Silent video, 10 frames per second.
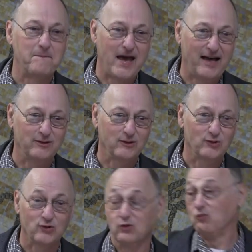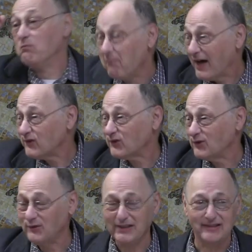matters. You must
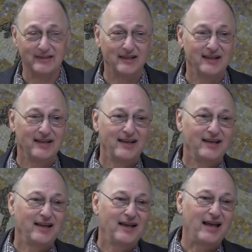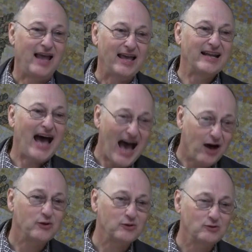do it, and
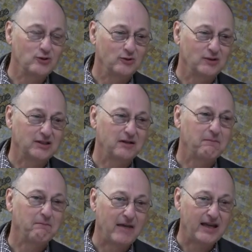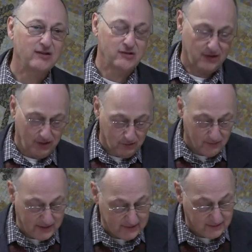how you do it makes a
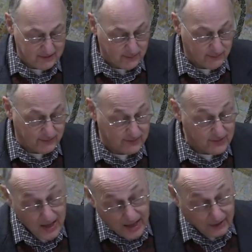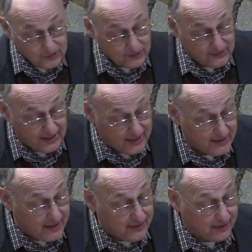great difference. I'll just
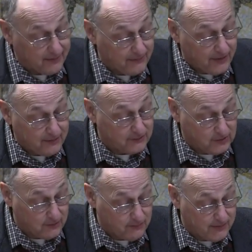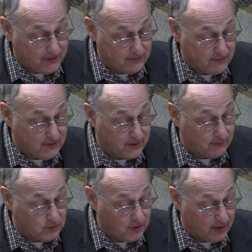say, uh, just because it's
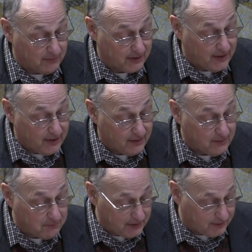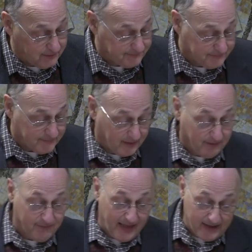kind of charming, in the middle
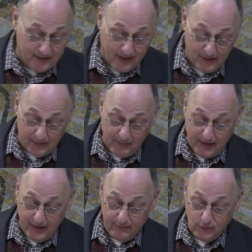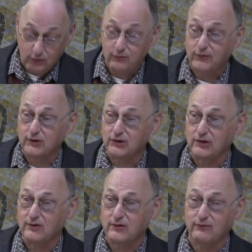of that column, I have two
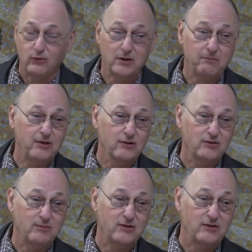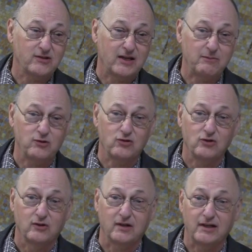versions of what appears to be the same
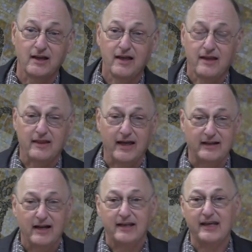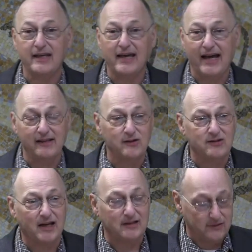story. That King
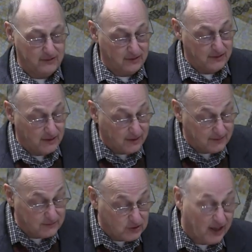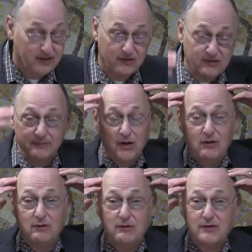Alexander uh, Jannaeus,
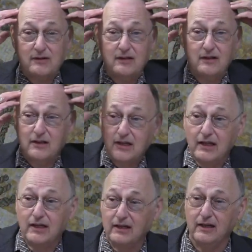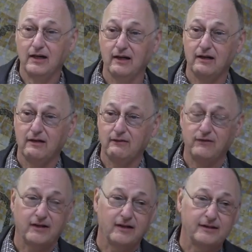who was a king
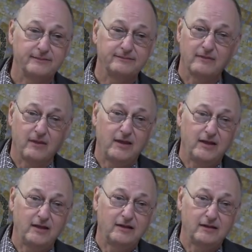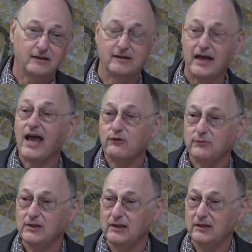of um, the uh,
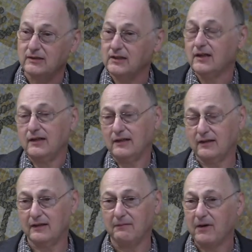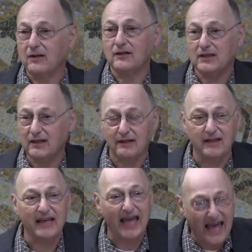Hasmonean uh, monarchy at
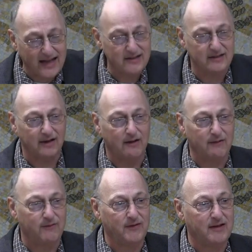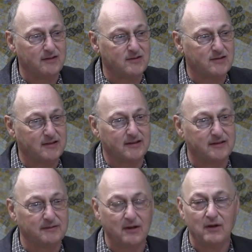the end of its
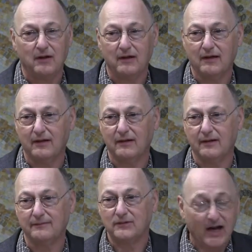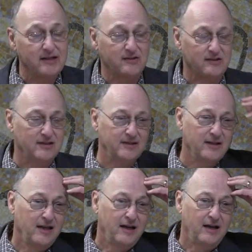um, uh, dynasty,
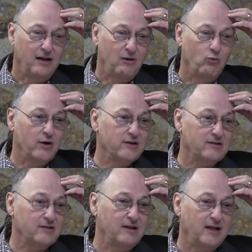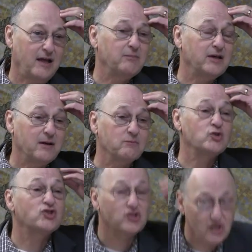uh, was had become
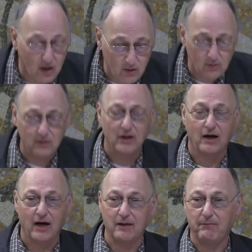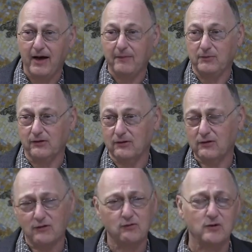so unpopular,
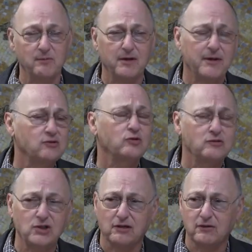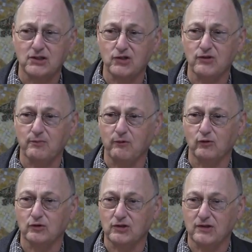this would be about two generations
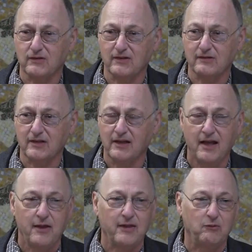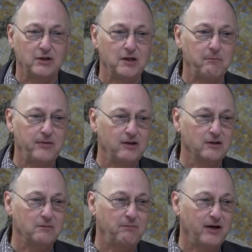before Jesus, that when he
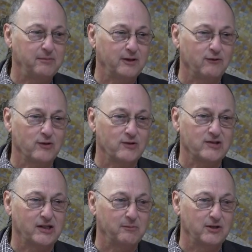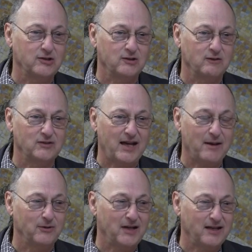appeared in public for the celebration of
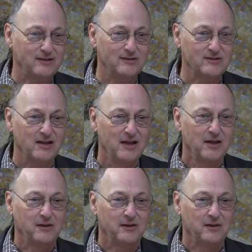tabernacles,